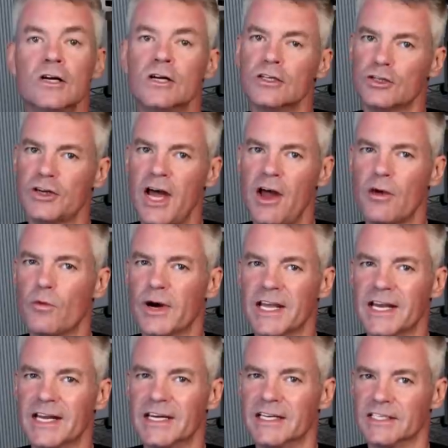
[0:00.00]
So now I want to
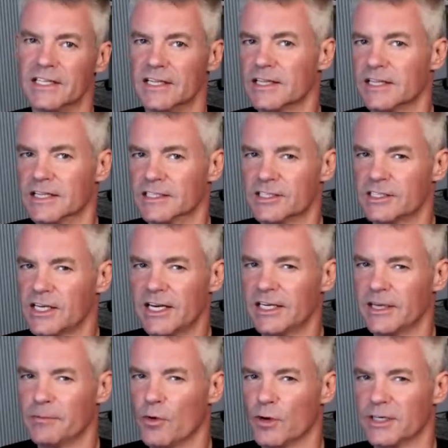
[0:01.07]
get into the
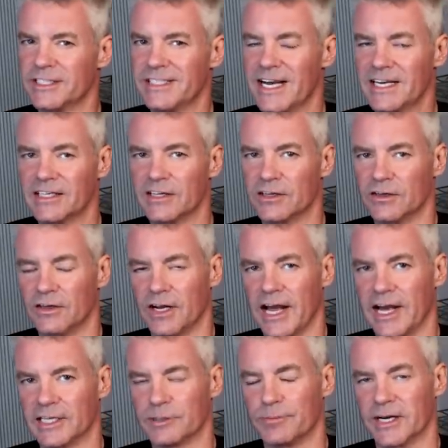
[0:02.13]
slightly more technical
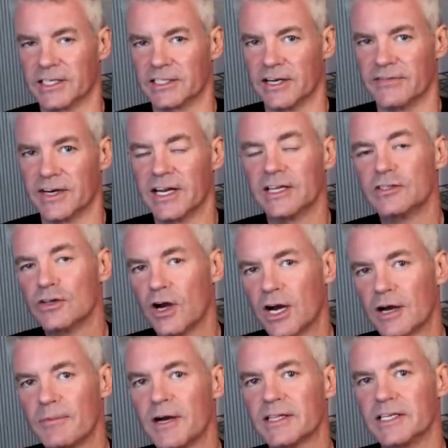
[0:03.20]
aspects of it and talk
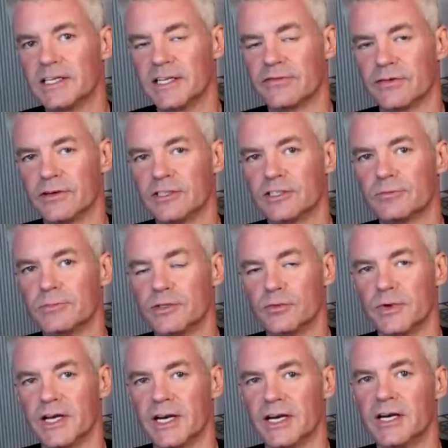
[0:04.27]
about the difference
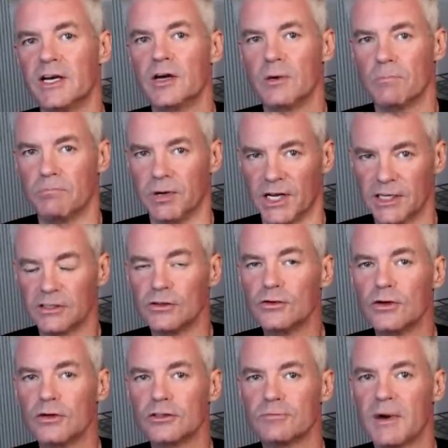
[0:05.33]
between blood
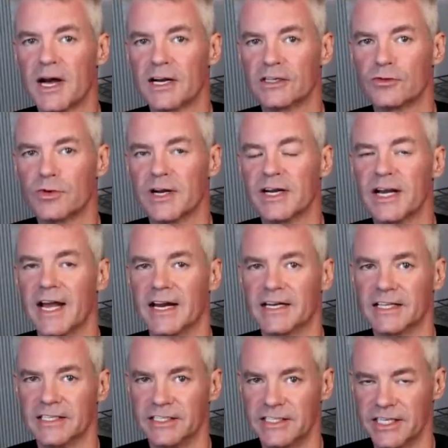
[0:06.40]
glucose monitoring and
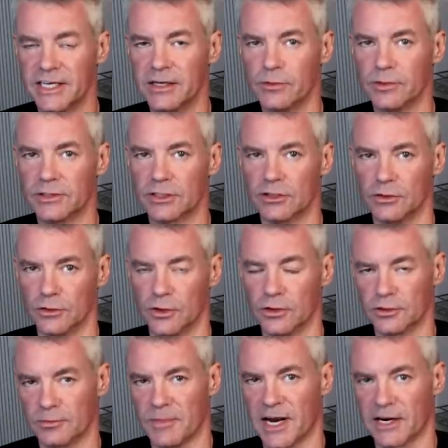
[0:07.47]
continuous
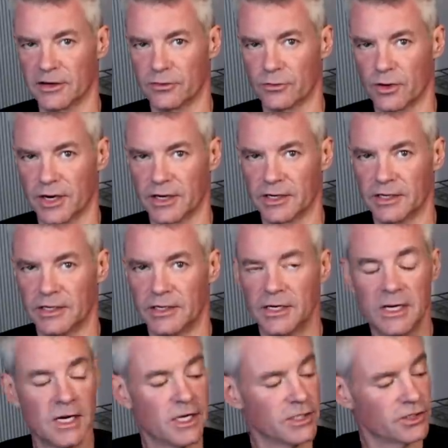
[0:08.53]
glucose monitoring.
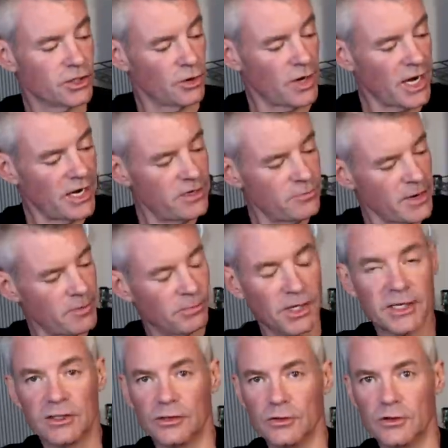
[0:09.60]
So I do my
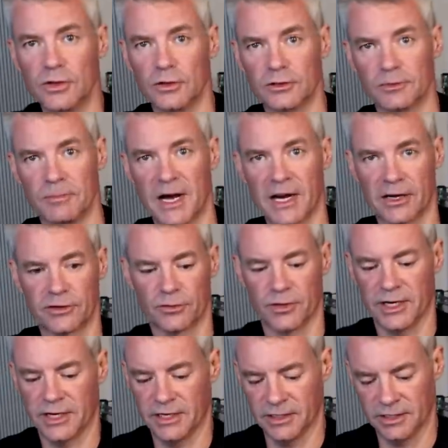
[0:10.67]
blood glucose
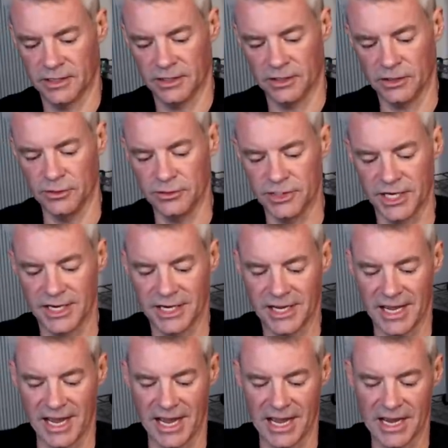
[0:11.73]
monitoring using
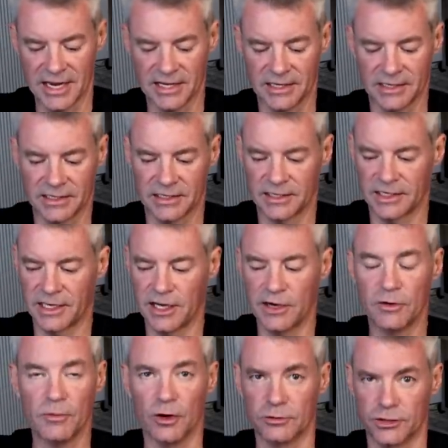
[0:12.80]
a
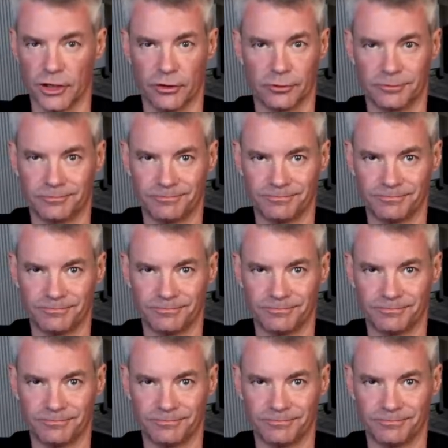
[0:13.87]
Keto Mojo.